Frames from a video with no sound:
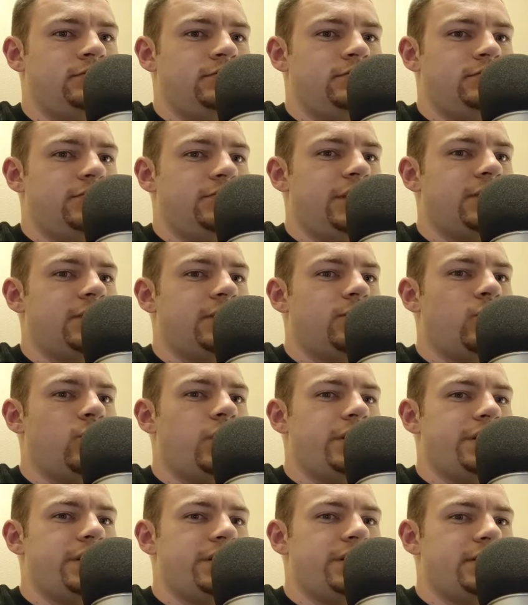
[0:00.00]
Like,
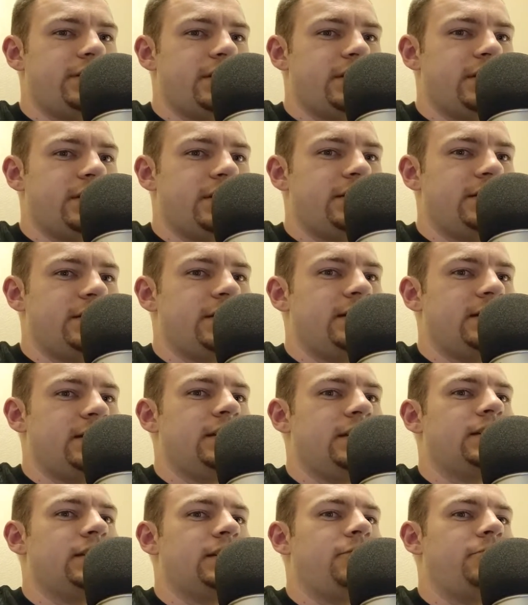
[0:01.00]
what is it? Is it
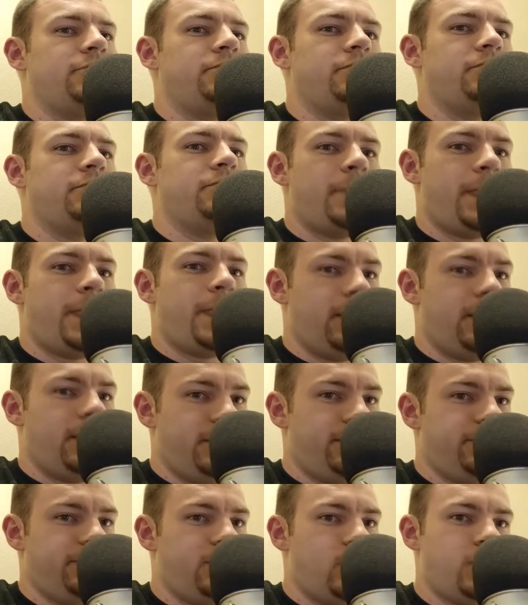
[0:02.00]
like a
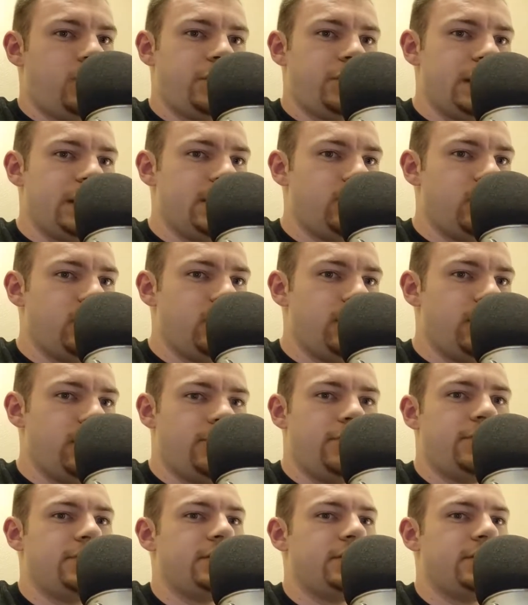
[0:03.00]
4D one, or is